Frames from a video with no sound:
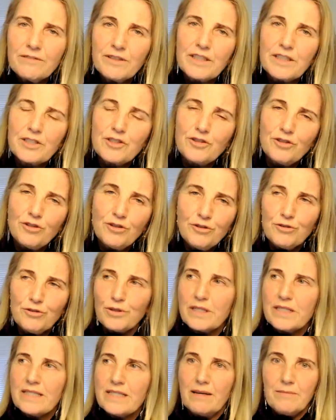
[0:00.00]
it too
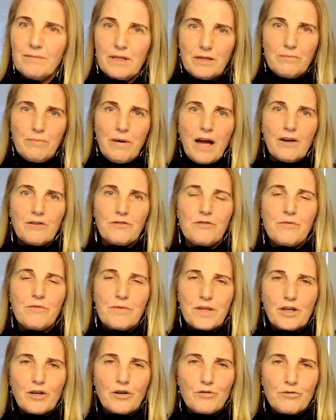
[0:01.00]
is, I mean, apart from
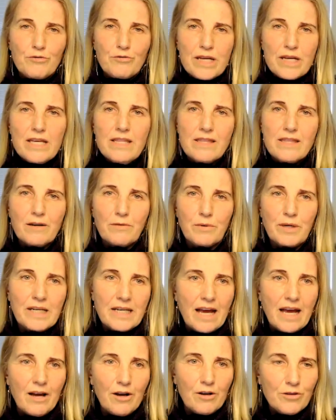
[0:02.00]
the greed that we're
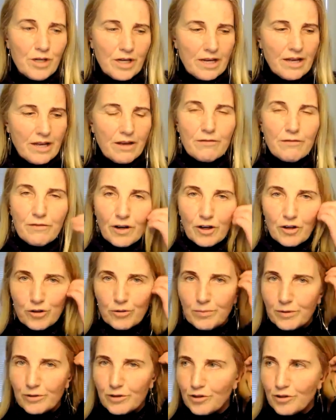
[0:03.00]
now
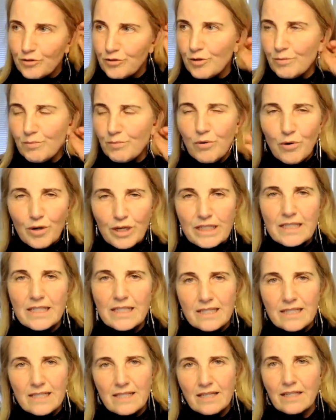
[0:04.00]
vulnerable to, the point
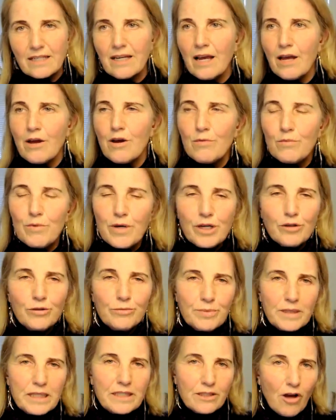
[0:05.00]
is that we could
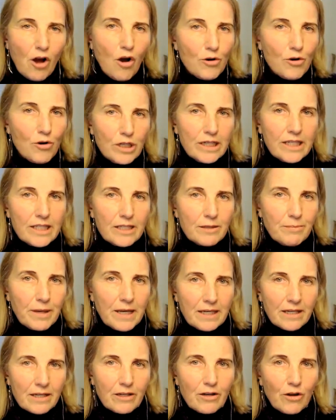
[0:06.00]
be totally
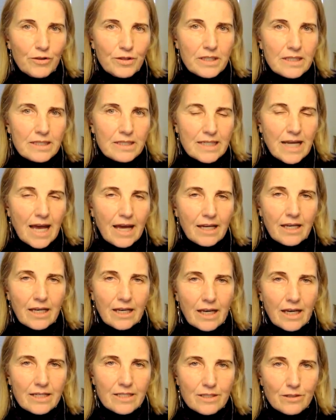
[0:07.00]
dependent on this tanker
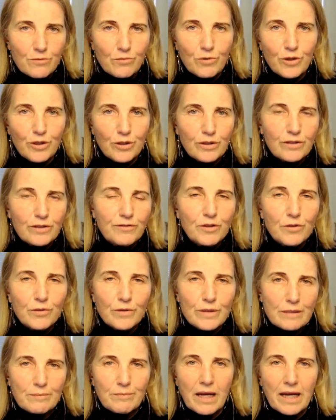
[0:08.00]
as the world's fuel
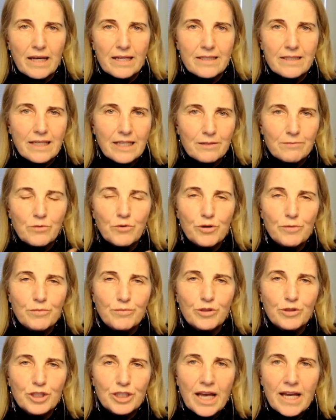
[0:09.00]
supplies get more and
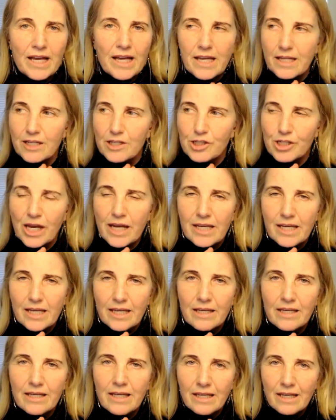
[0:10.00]
more
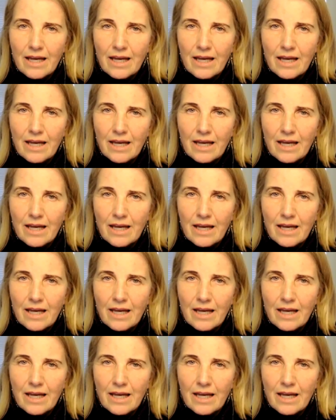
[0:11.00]
shaky.